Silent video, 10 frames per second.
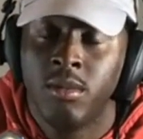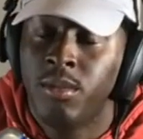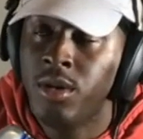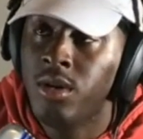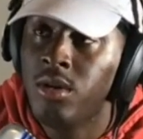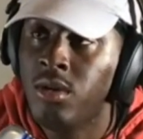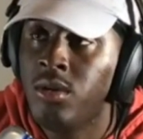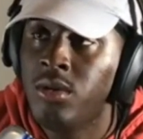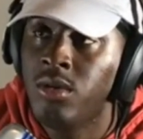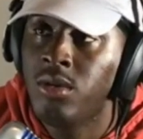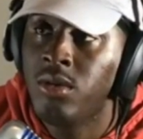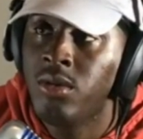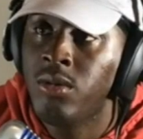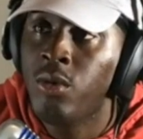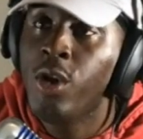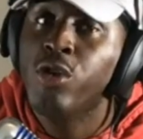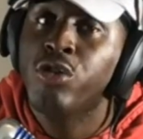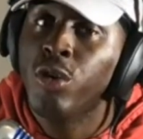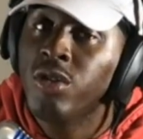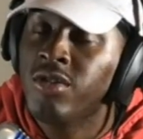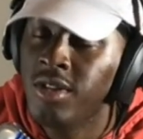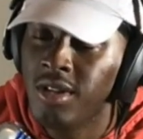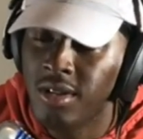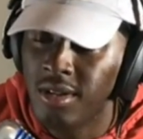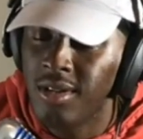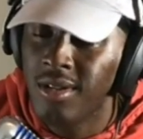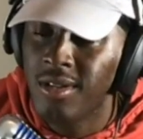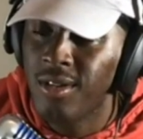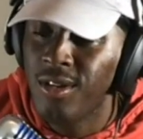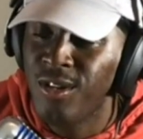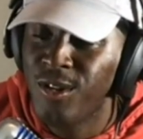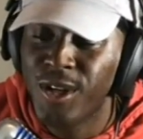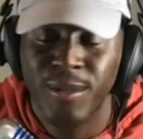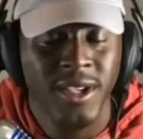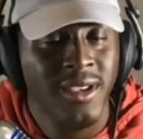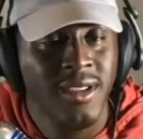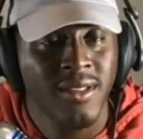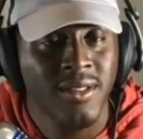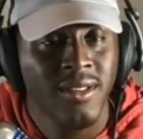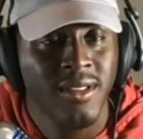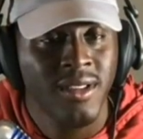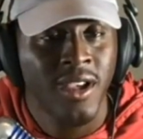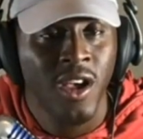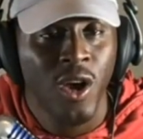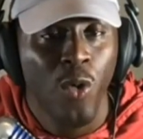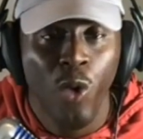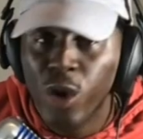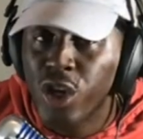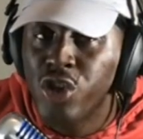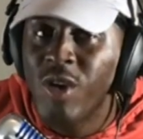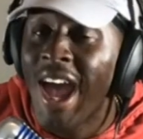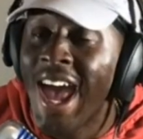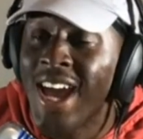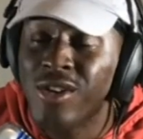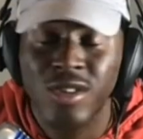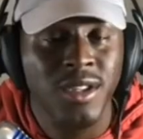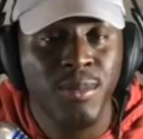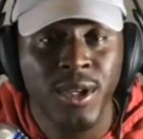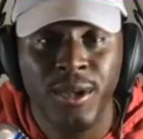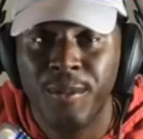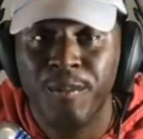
But where's your ceiling? You know what I mean? Where could you actually be?